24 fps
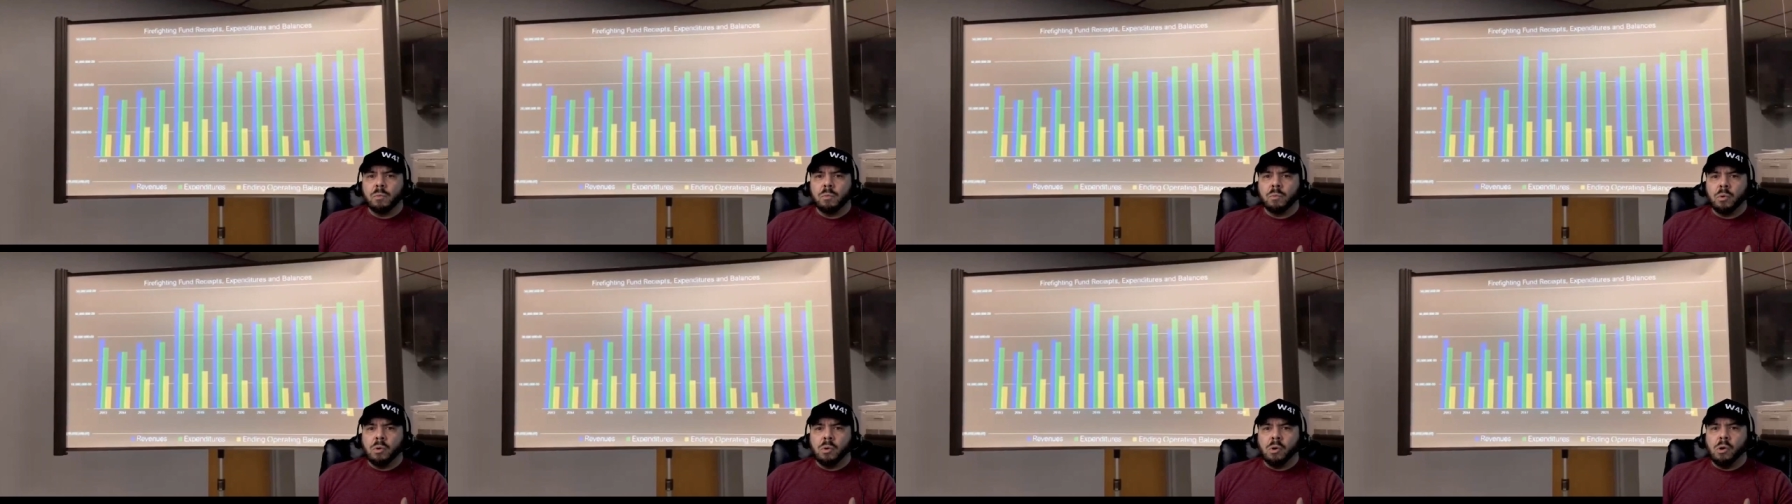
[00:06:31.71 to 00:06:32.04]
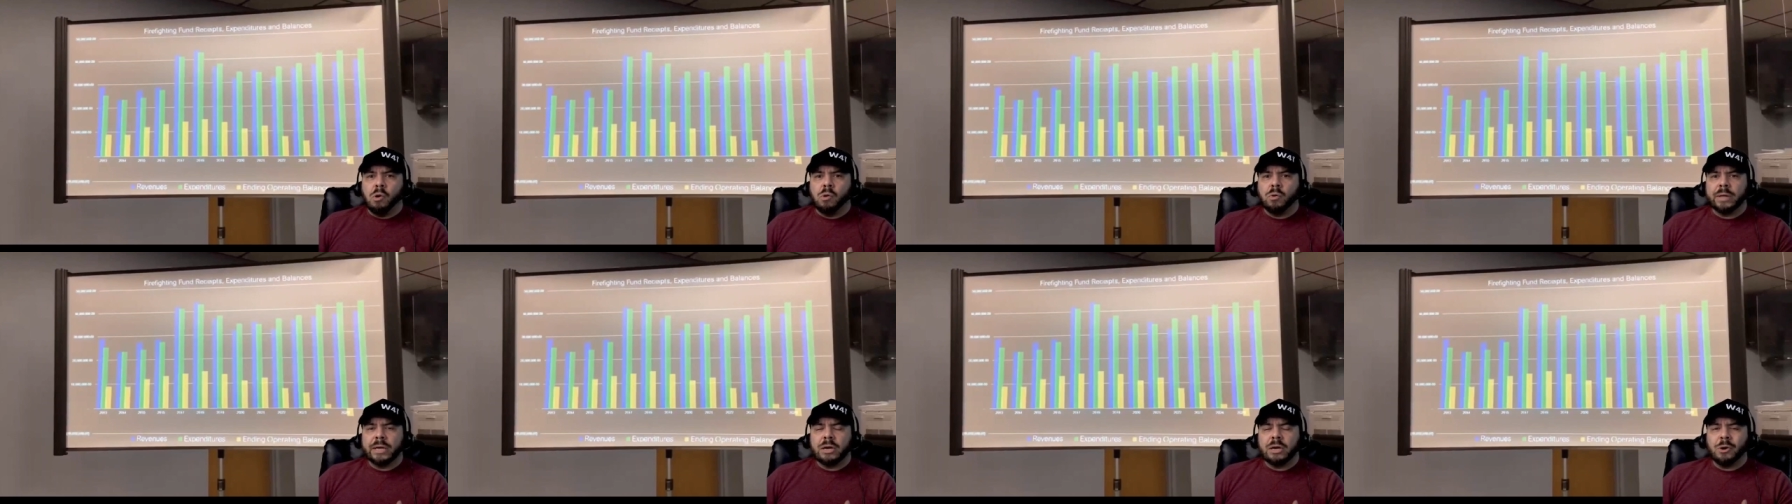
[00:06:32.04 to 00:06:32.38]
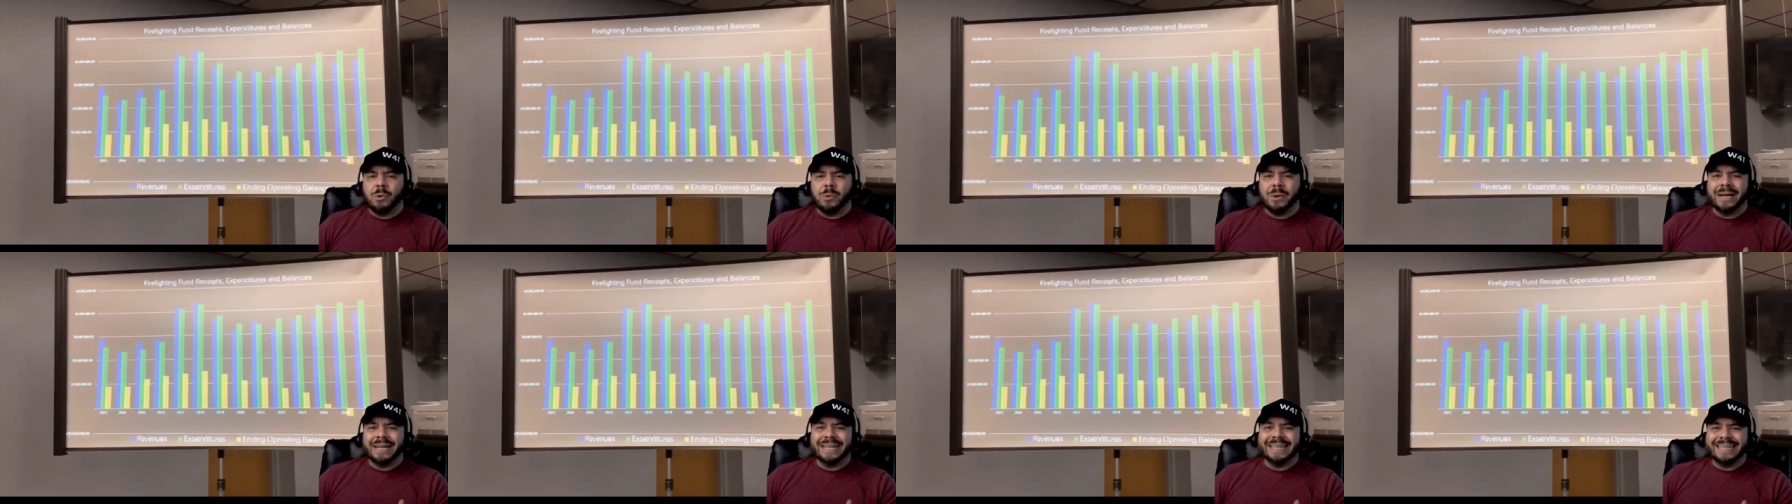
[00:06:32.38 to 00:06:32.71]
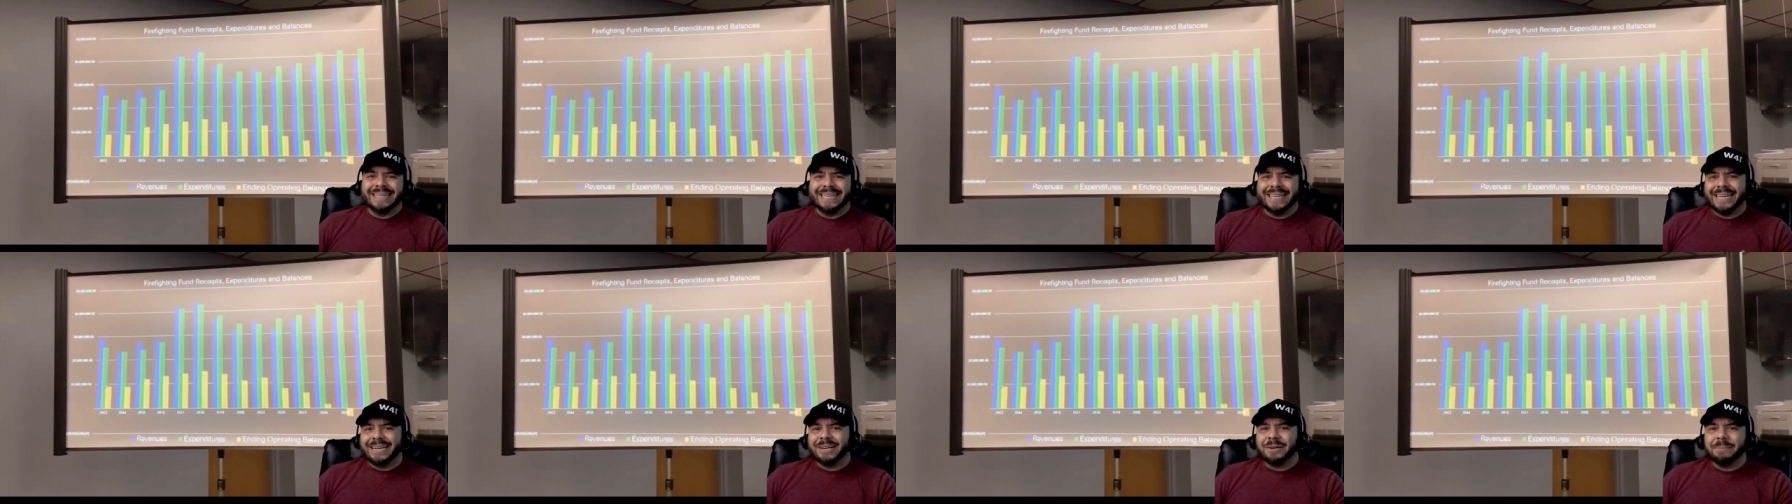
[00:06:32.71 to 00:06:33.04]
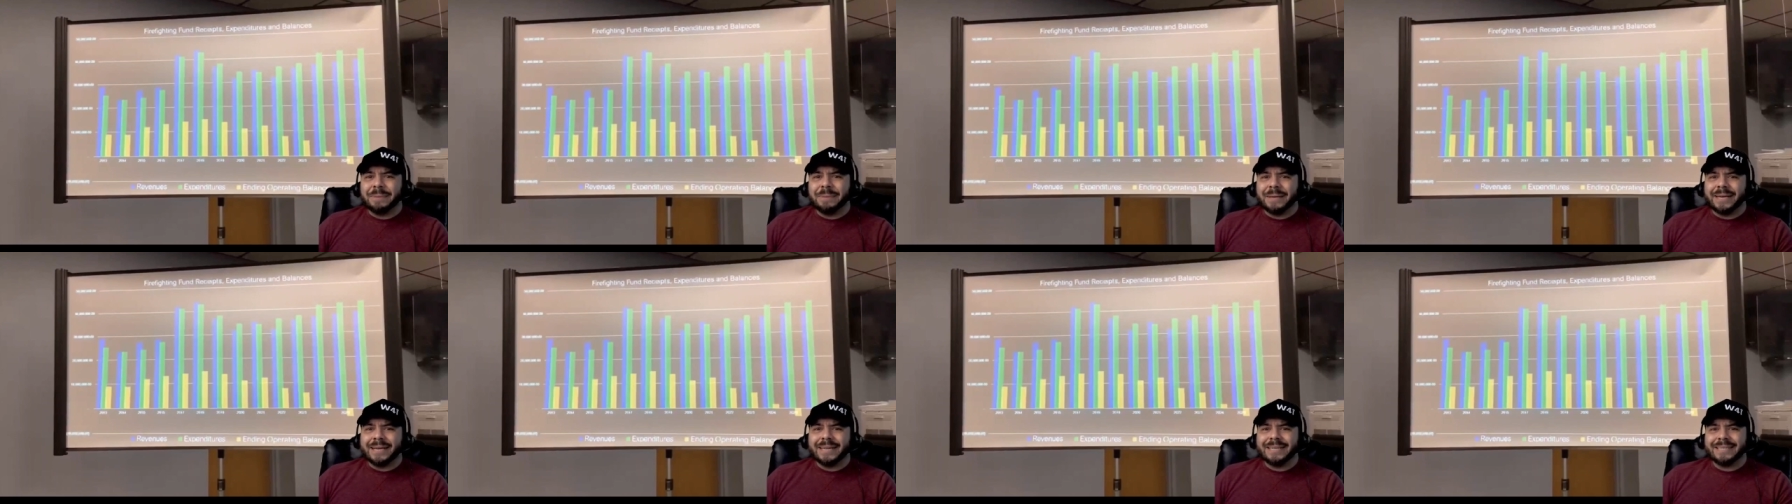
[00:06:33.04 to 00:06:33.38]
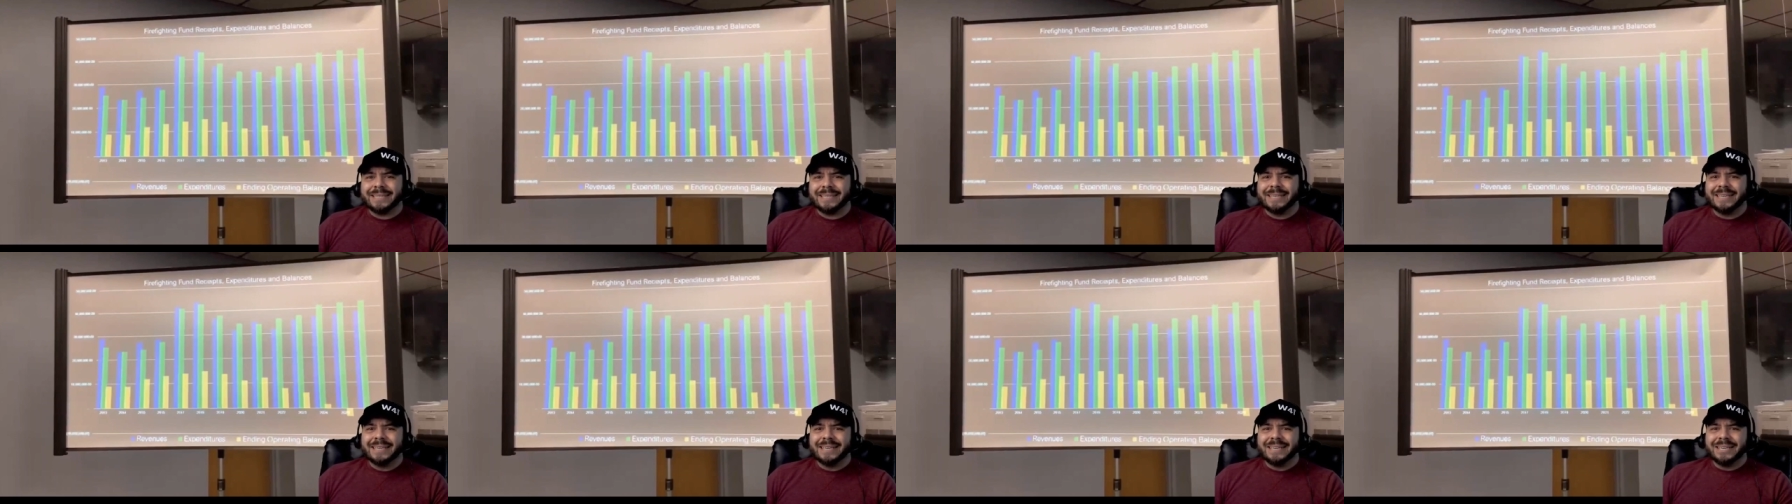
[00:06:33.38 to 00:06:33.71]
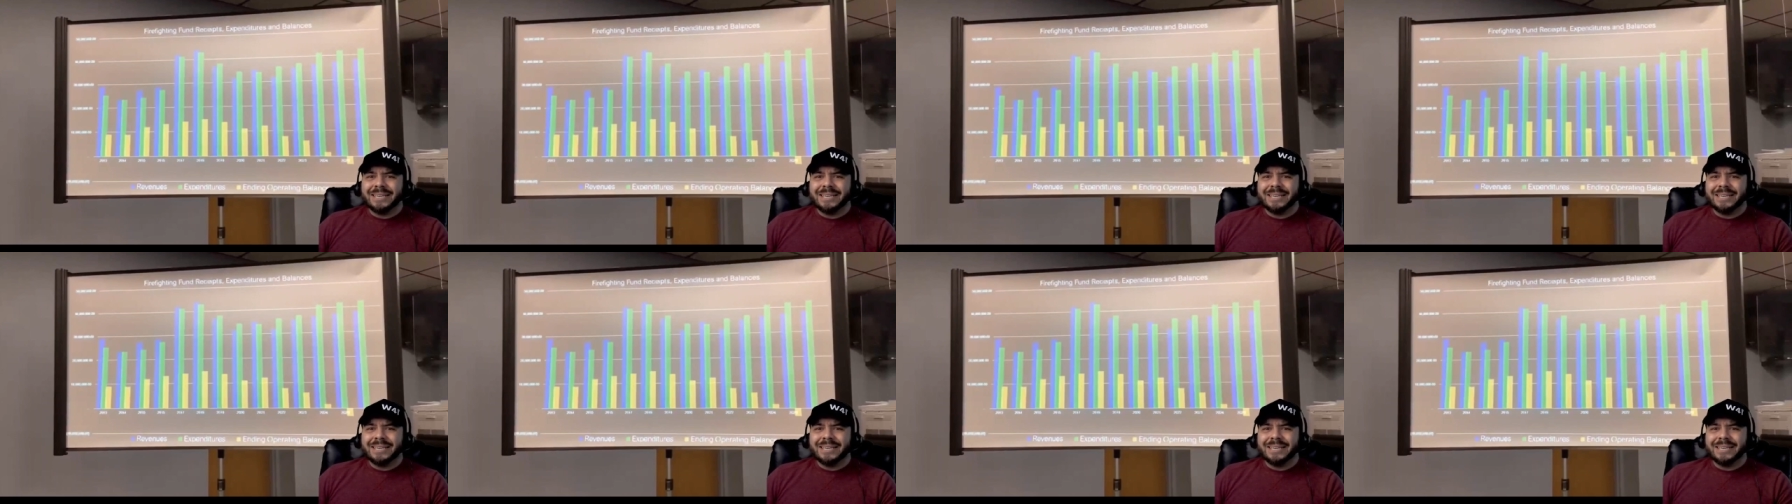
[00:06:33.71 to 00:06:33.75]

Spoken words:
will only go a little bit